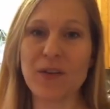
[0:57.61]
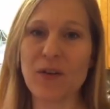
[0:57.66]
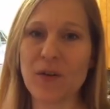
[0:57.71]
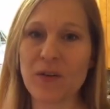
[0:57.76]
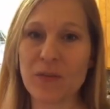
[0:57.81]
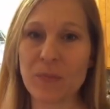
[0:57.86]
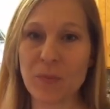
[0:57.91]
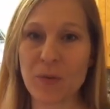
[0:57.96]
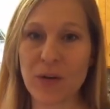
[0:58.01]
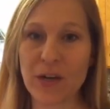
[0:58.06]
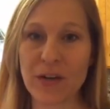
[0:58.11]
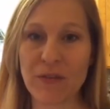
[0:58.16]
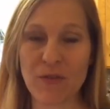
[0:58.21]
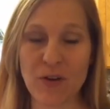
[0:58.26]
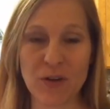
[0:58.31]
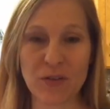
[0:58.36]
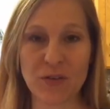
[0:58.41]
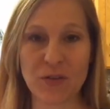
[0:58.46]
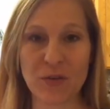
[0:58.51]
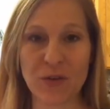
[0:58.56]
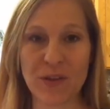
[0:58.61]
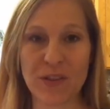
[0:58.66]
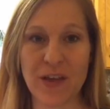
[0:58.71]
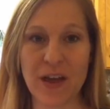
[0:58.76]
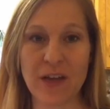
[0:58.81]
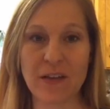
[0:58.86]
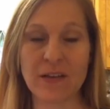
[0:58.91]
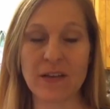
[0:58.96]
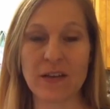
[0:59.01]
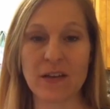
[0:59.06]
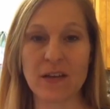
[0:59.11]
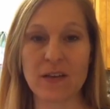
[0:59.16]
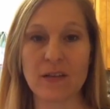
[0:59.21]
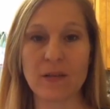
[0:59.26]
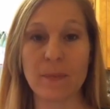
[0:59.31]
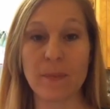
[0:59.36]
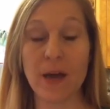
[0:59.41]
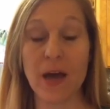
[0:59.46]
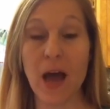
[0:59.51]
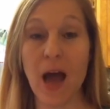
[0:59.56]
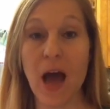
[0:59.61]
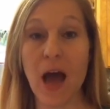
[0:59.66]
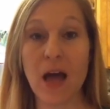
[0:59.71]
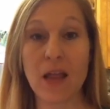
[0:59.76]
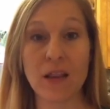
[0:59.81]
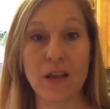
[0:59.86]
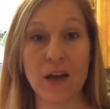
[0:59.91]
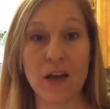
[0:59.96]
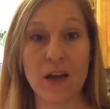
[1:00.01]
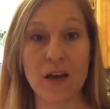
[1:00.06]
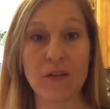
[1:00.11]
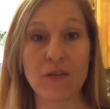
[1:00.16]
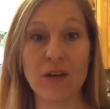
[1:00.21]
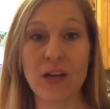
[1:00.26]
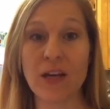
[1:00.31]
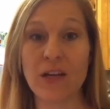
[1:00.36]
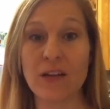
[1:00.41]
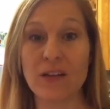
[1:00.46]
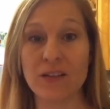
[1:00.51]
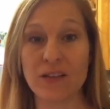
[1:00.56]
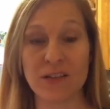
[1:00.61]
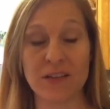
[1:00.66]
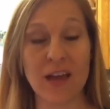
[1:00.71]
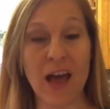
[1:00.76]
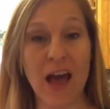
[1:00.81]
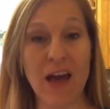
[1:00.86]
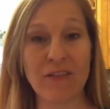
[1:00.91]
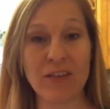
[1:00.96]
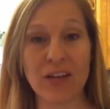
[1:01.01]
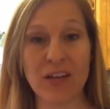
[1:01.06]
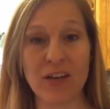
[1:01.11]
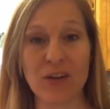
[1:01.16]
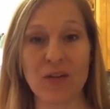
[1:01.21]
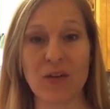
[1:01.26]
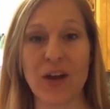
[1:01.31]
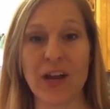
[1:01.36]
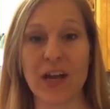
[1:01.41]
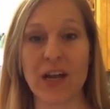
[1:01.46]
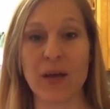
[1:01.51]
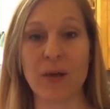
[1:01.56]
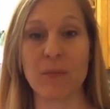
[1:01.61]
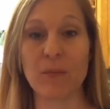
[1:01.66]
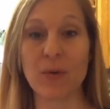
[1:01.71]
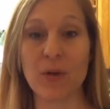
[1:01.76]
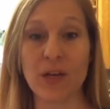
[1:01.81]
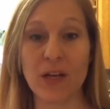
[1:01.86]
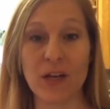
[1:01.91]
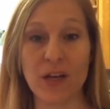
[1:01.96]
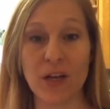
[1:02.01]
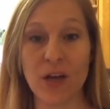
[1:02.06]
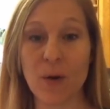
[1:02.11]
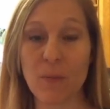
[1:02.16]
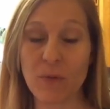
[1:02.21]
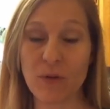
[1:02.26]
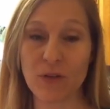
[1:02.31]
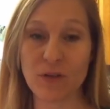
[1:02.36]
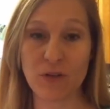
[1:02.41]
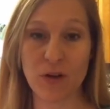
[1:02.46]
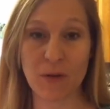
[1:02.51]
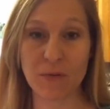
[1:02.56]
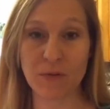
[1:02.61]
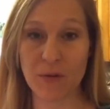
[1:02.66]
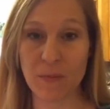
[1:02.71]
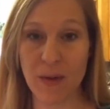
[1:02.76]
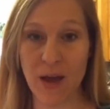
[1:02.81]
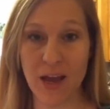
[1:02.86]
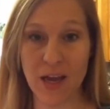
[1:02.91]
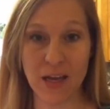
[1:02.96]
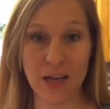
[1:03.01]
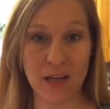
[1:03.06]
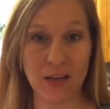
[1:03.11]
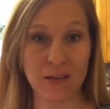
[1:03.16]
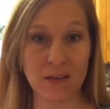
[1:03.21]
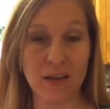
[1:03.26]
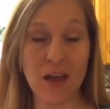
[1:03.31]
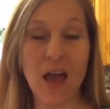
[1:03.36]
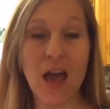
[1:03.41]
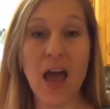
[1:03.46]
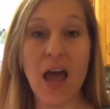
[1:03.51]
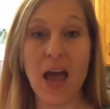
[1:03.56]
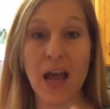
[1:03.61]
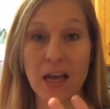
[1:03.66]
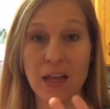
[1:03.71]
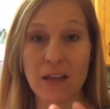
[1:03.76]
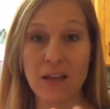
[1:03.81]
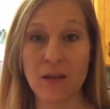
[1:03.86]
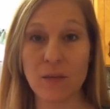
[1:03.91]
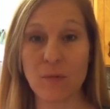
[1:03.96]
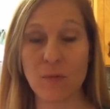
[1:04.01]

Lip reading: So it's pretty versatile in that sense, but I love just having it on hand, putting a couple of drops in my hands, and then